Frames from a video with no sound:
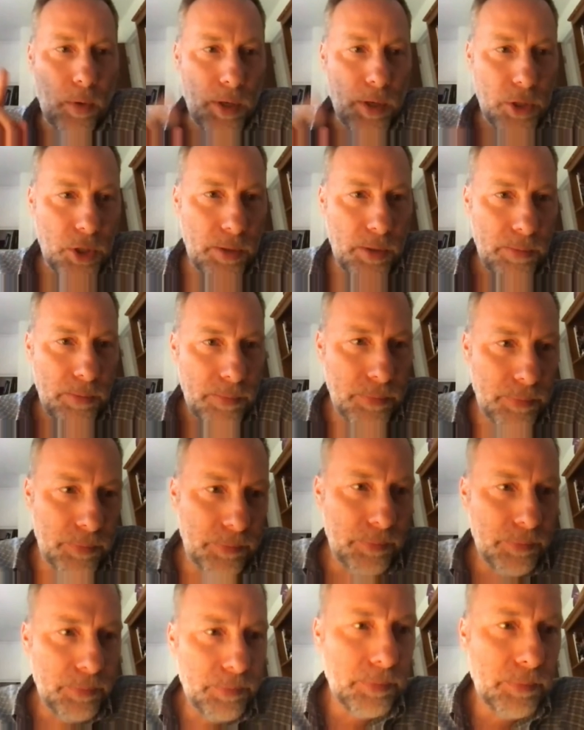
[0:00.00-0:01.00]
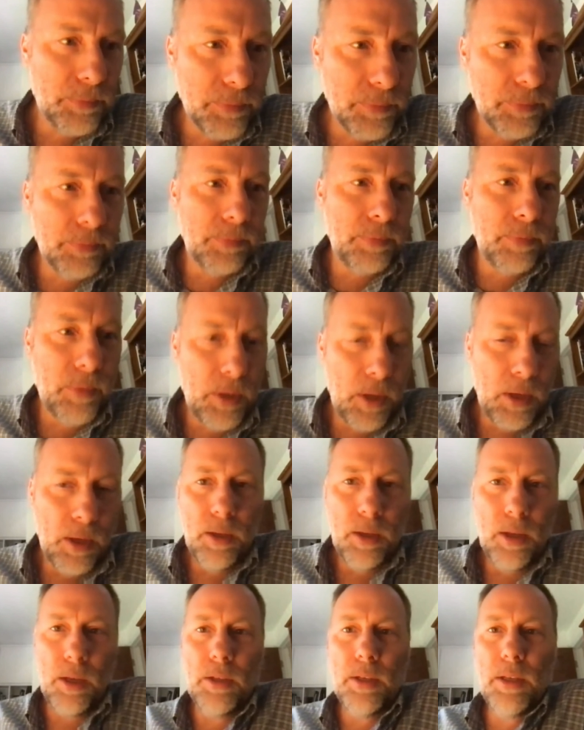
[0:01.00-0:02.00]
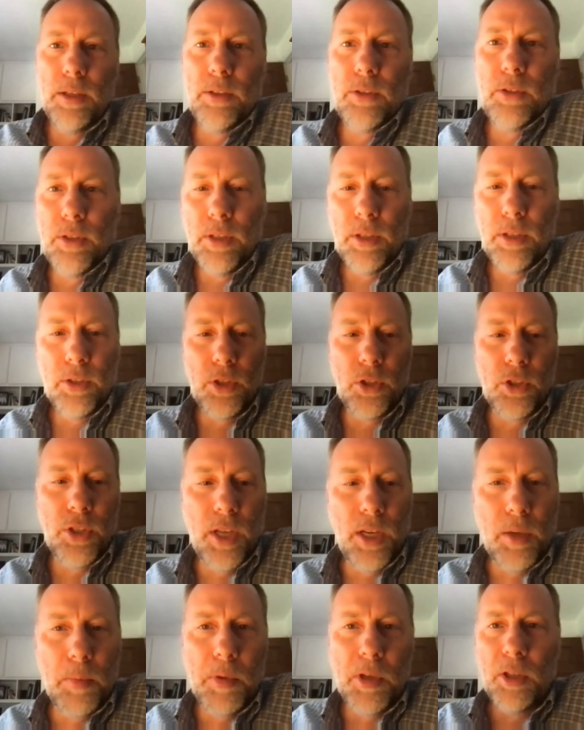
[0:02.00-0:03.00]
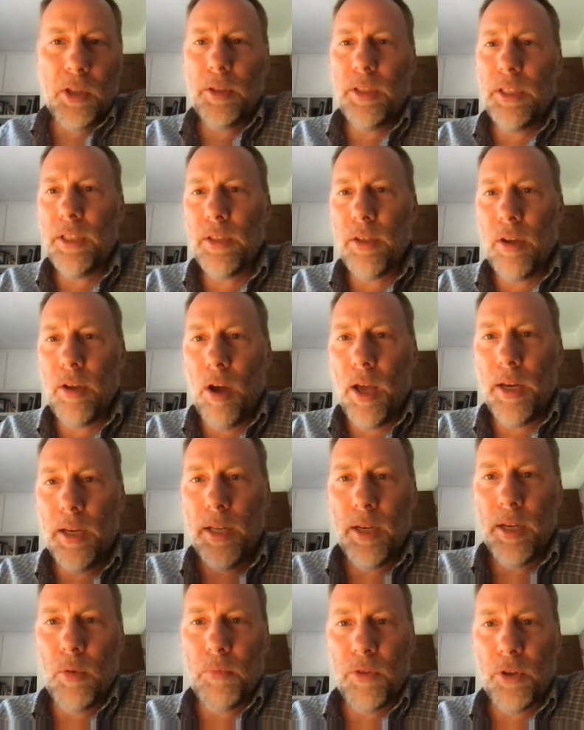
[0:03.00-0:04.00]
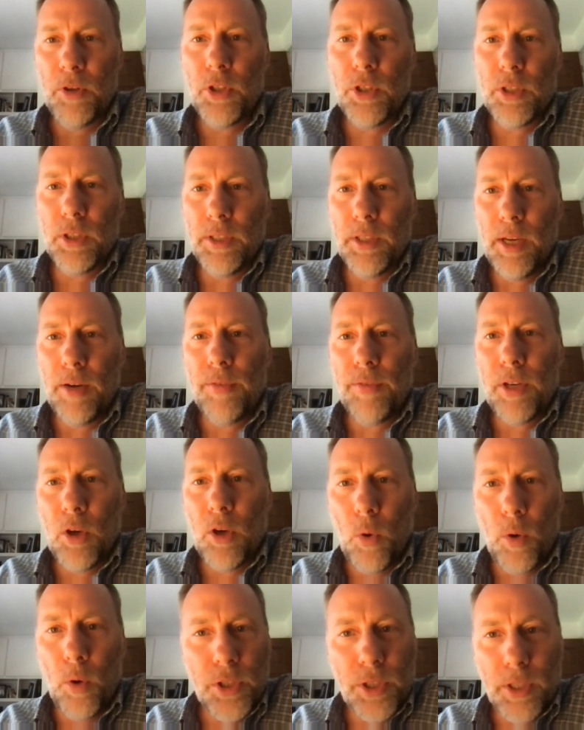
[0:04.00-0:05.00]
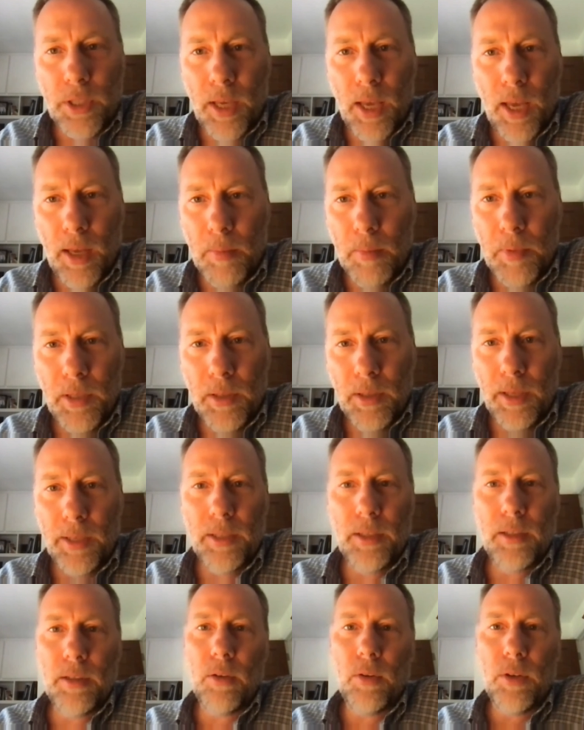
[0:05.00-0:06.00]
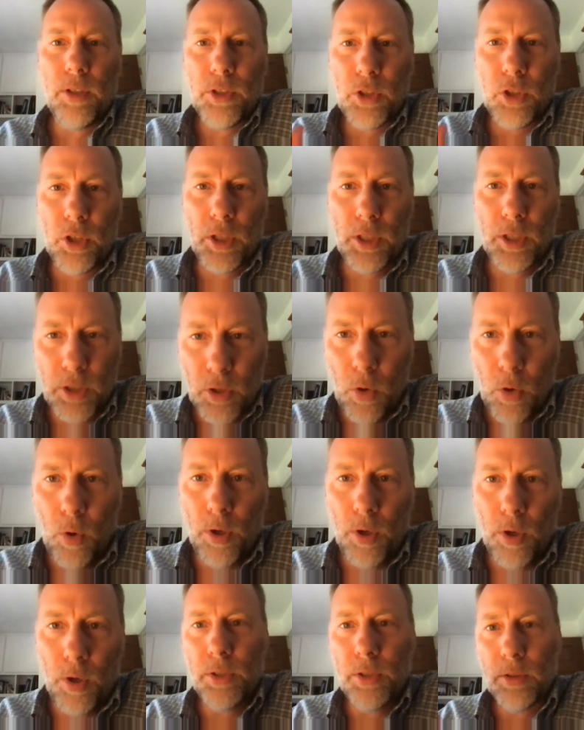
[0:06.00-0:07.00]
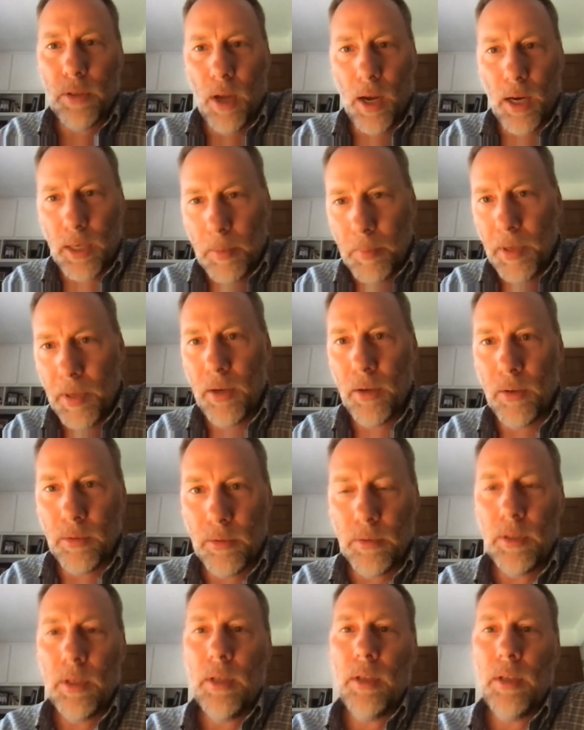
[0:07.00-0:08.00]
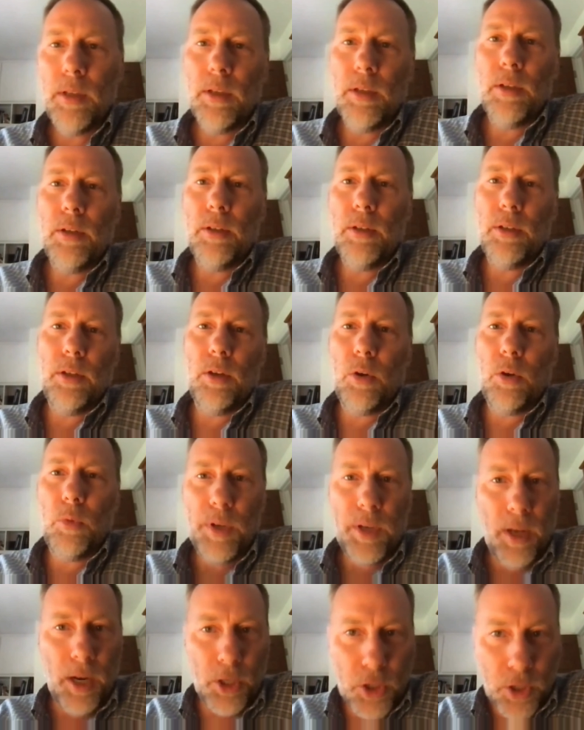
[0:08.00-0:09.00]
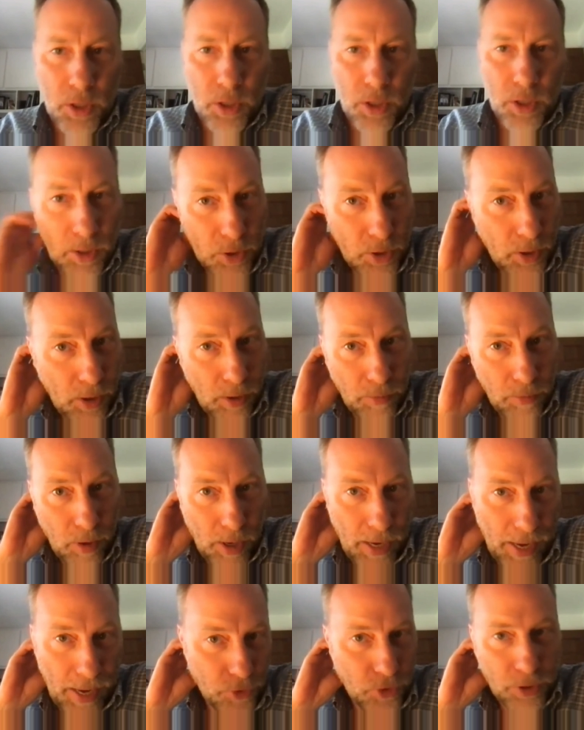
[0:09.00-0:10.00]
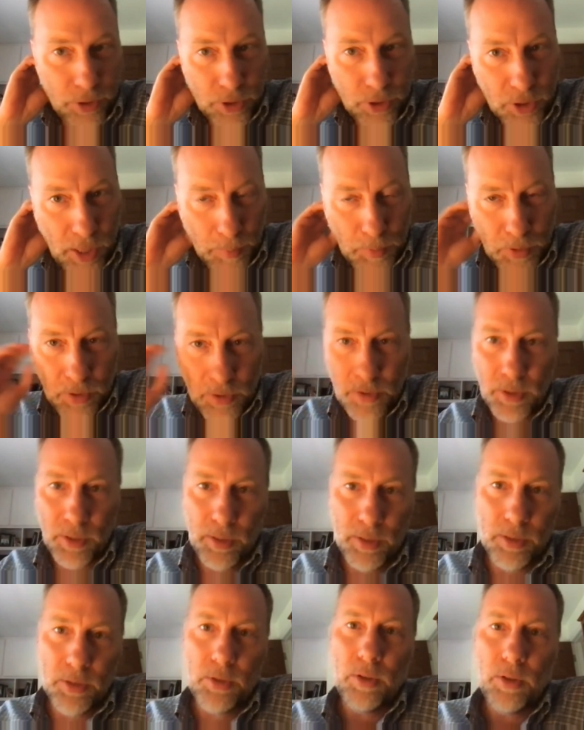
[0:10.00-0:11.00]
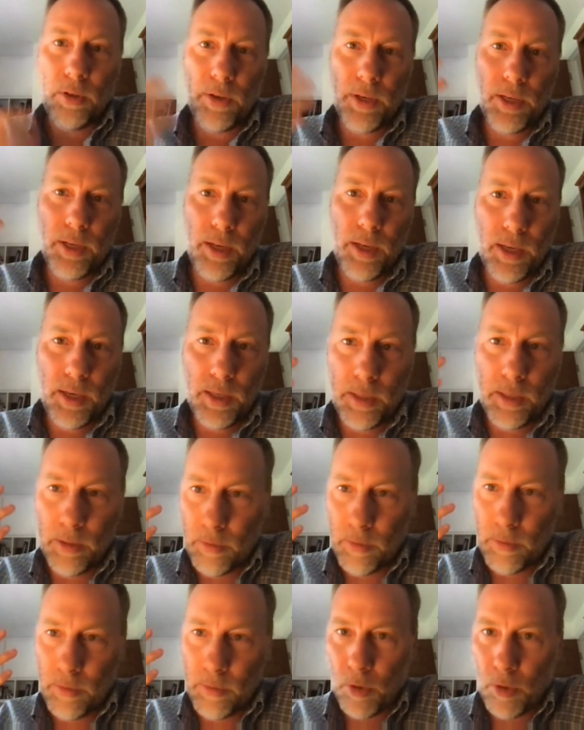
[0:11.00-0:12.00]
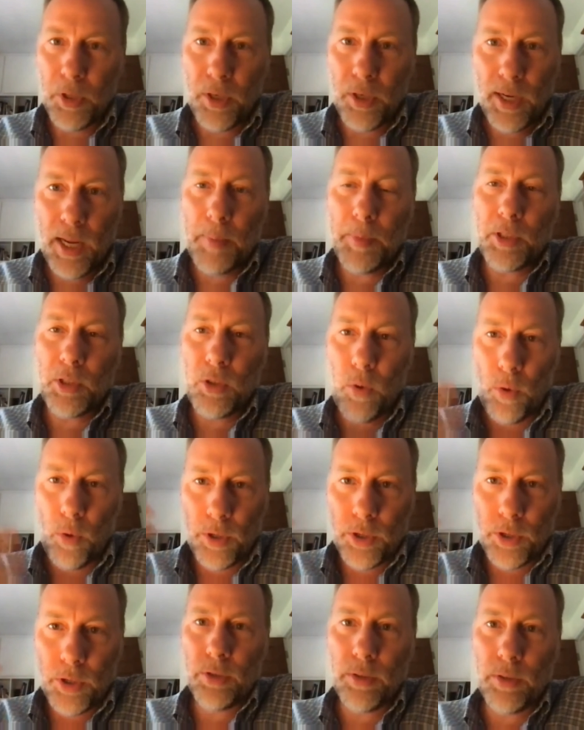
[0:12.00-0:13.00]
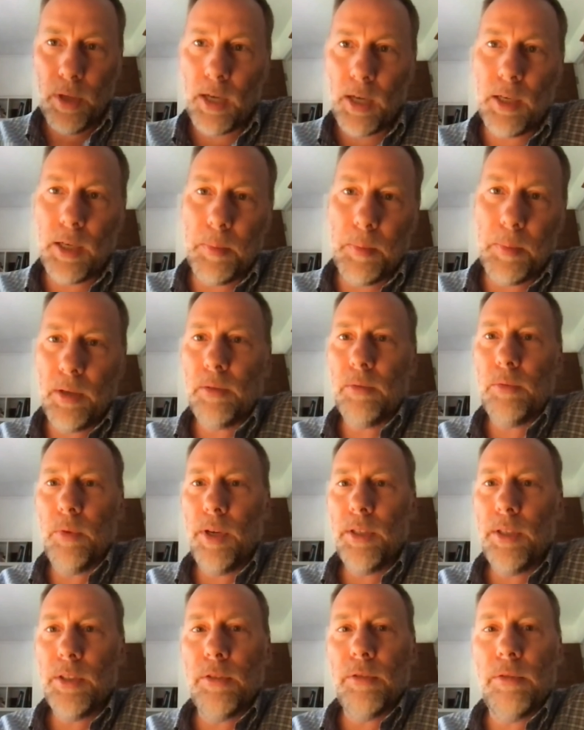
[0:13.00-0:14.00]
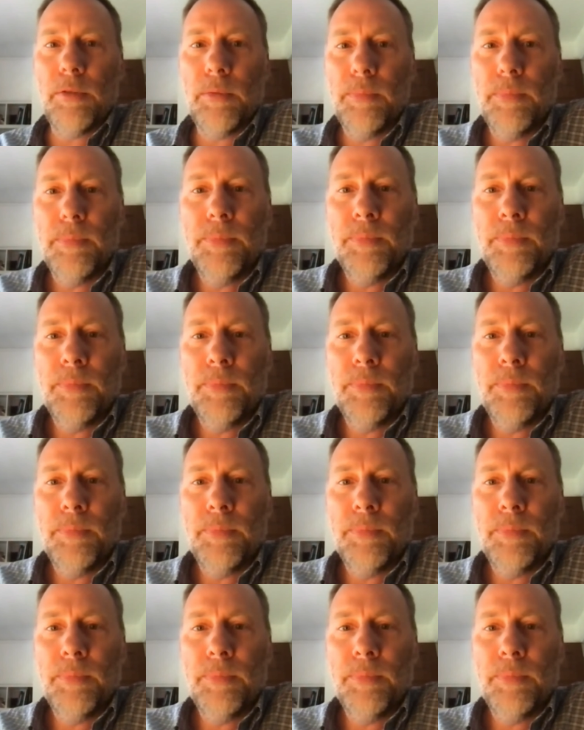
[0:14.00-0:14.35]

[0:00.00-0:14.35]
question. Oh, yeah. It is, is sustainability taught in virtually every course it can be? Like, you know, a circuits course, you'll talk about, you know, reduction of hazardous substances, or in a thermodynamics course, you'll talk about ways of